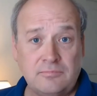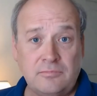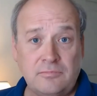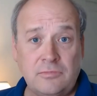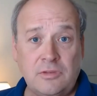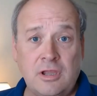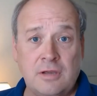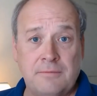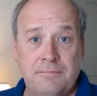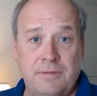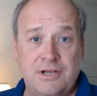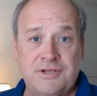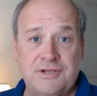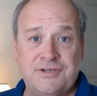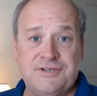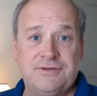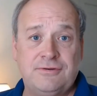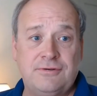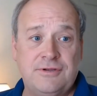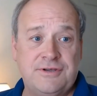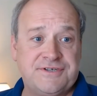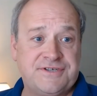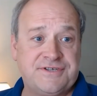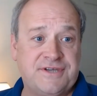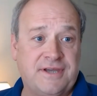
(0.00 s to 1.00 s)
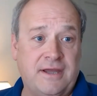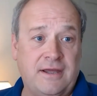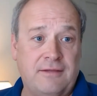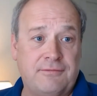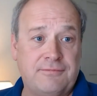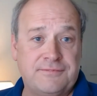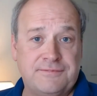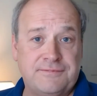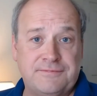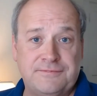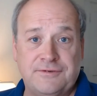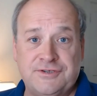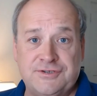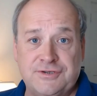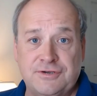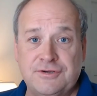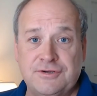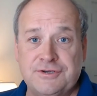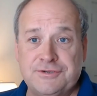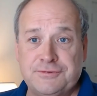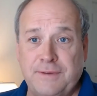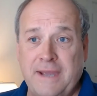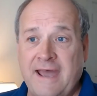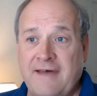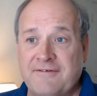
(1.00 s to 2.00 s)
But as soon as
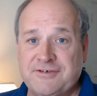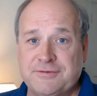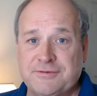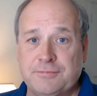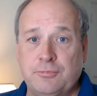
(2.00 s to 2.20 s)
we have some